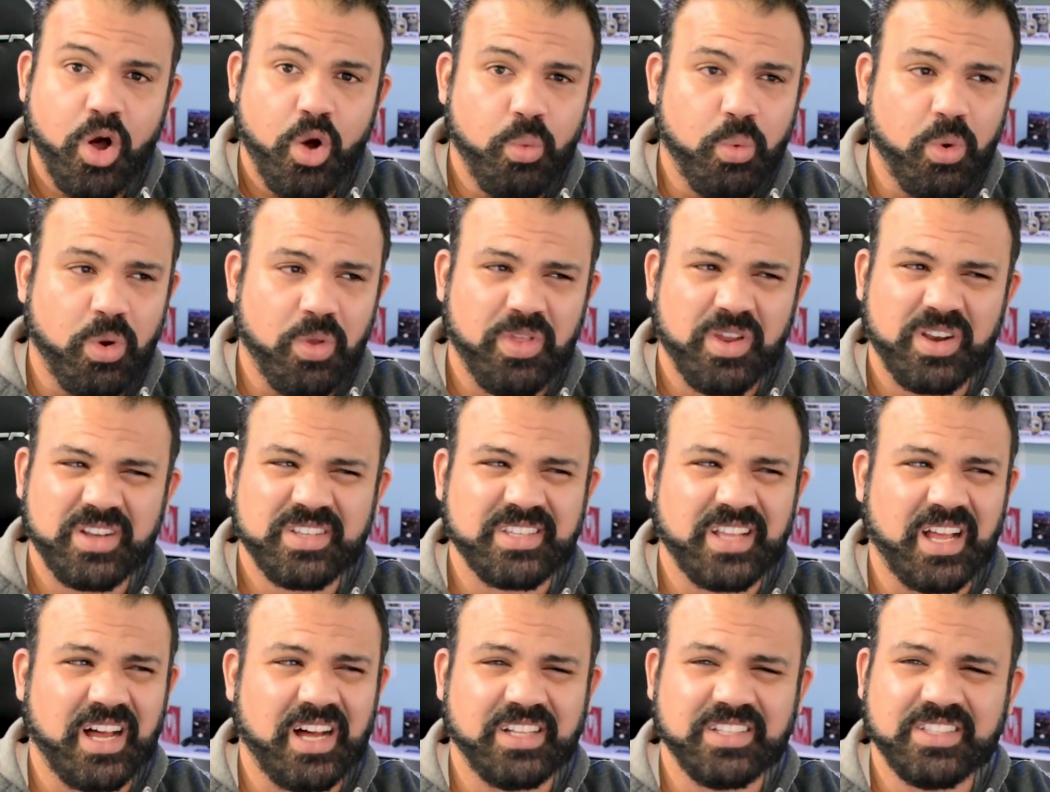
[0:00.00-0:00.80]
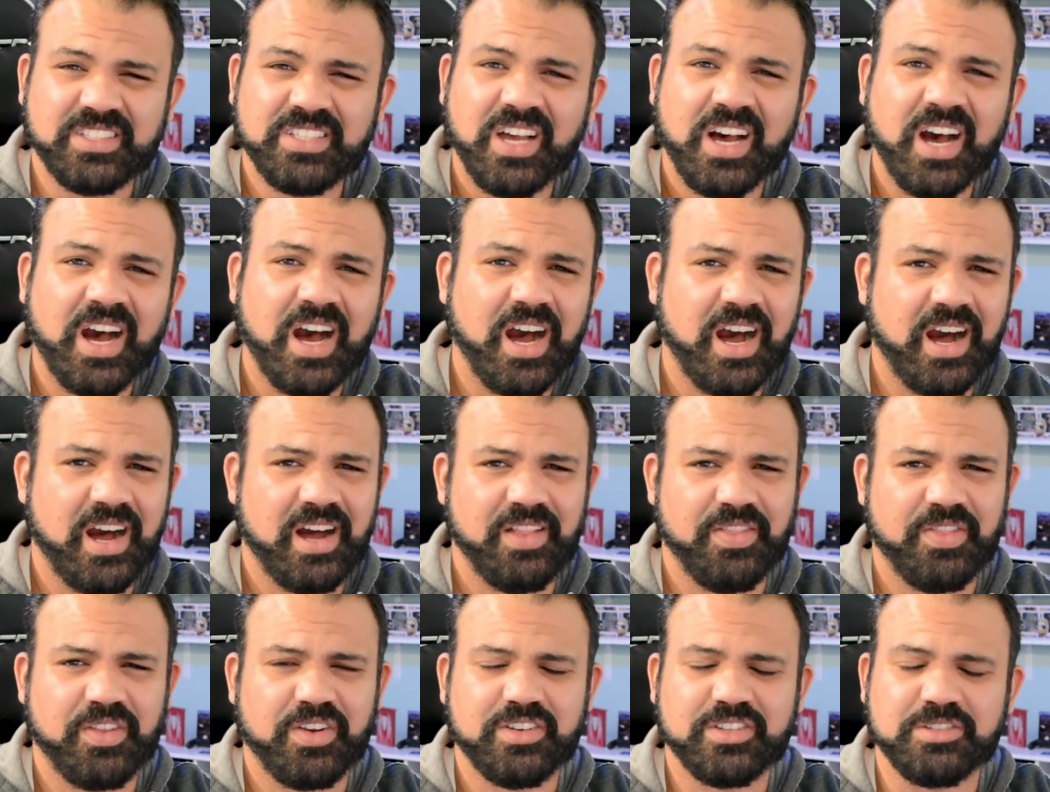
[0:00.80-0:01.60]
Where there's a
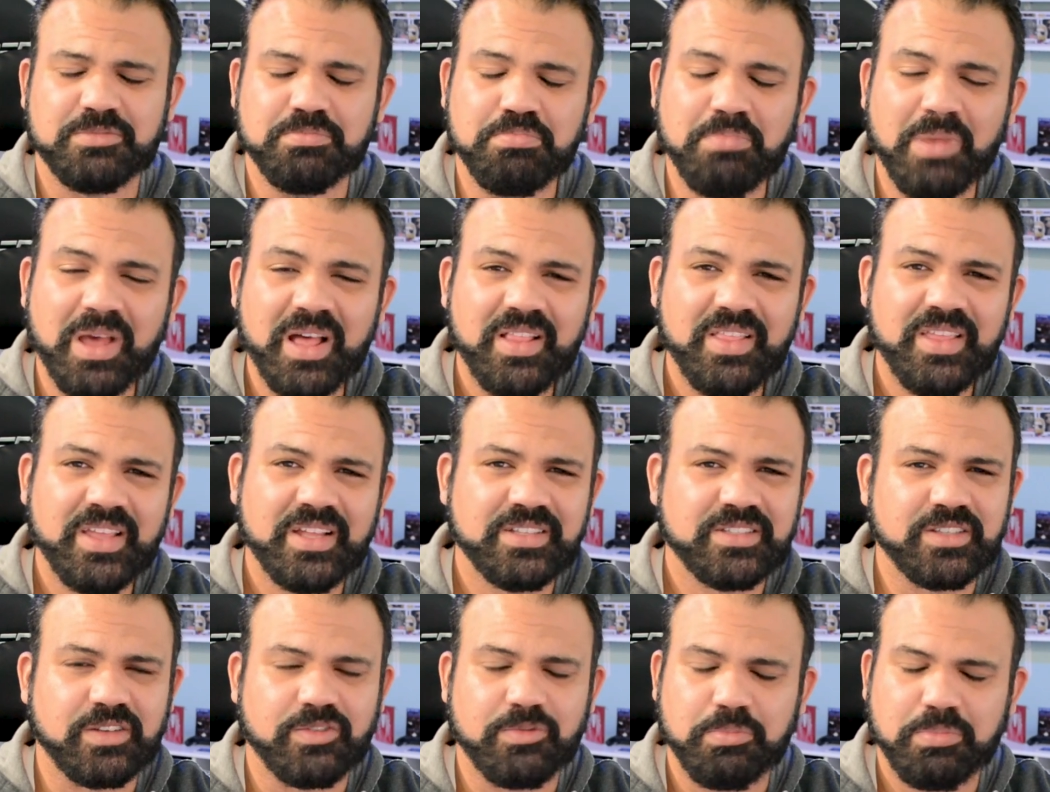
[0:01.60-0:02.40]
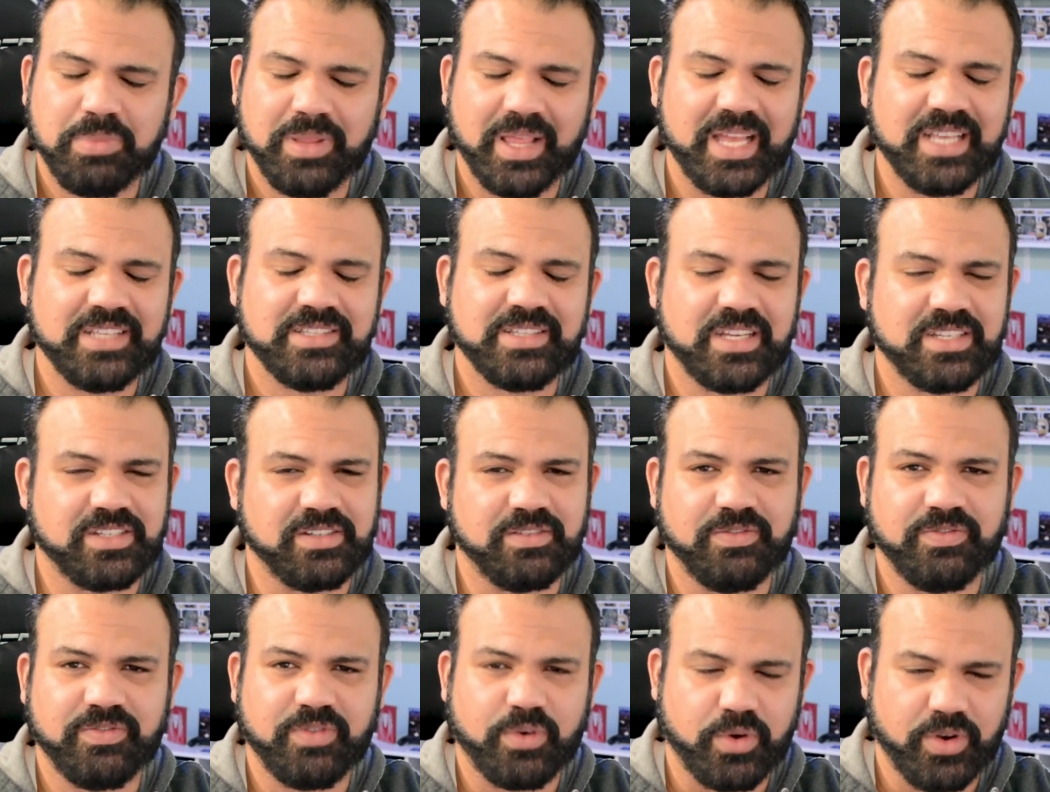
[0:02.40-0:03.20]
ton, there's millions of
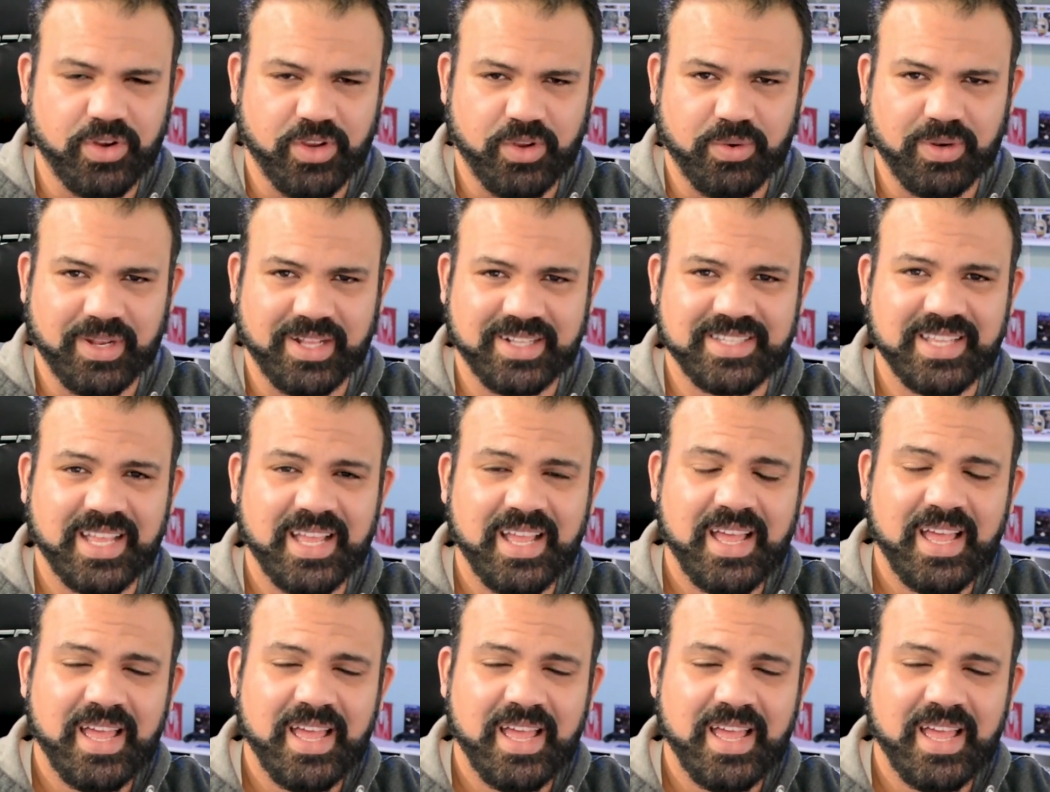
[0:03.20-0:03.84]
PlayStation 4 units